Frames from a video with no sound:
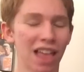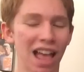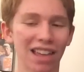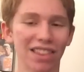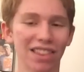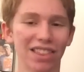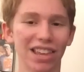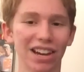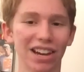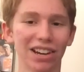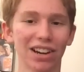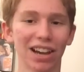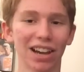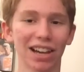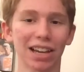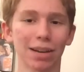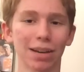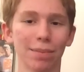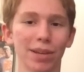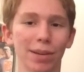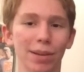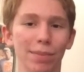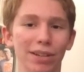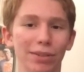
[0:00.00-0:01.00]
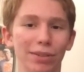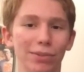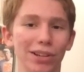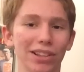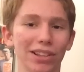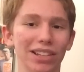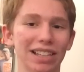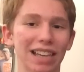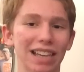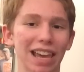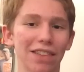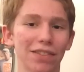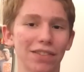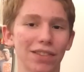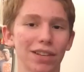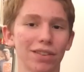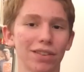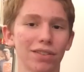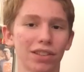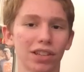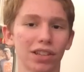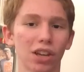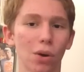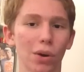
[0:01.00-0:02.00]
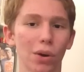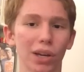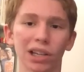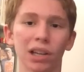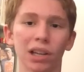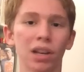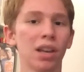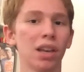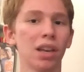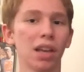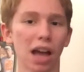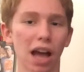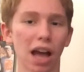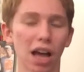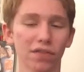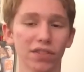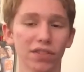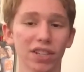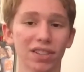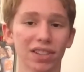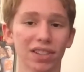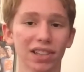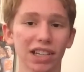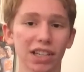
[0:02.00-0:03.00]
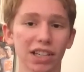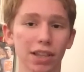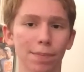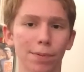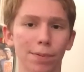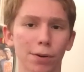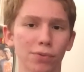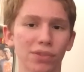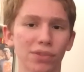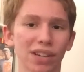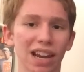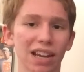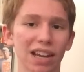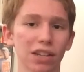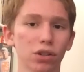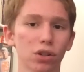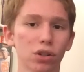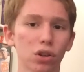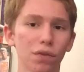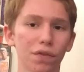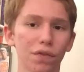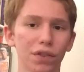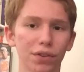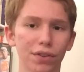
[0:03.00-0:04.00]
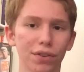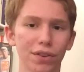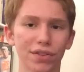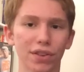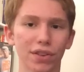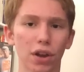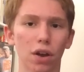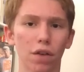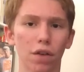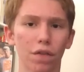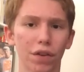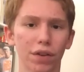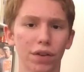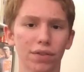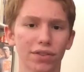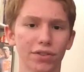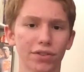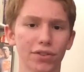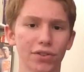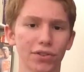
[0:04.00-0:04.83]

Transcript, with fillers: that they're not going to be able to really get things going. Obviously, the potential for this offense